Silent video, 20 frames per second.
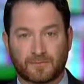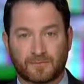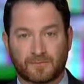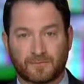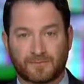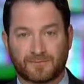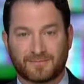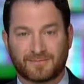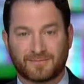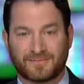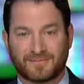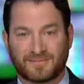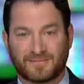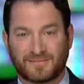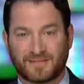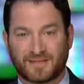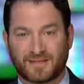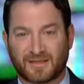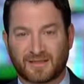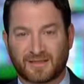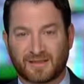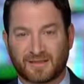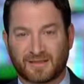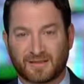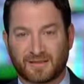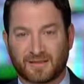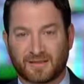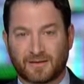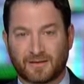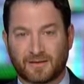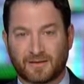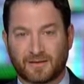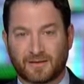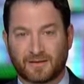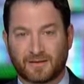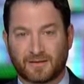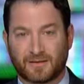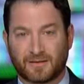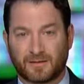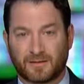
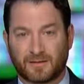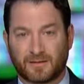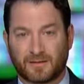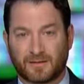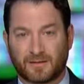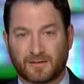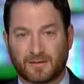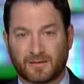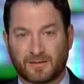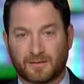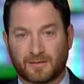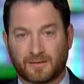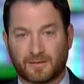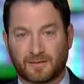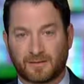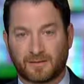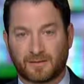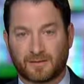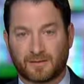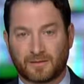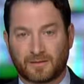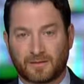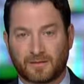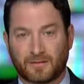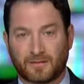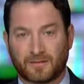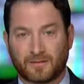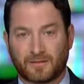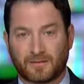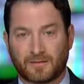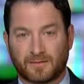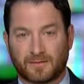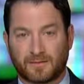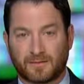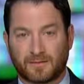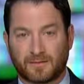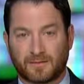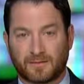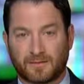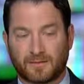
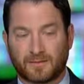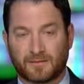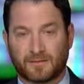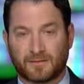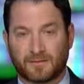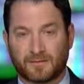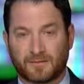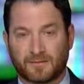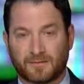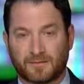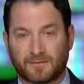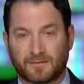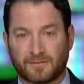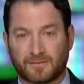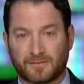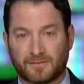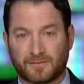This person isn't speaking.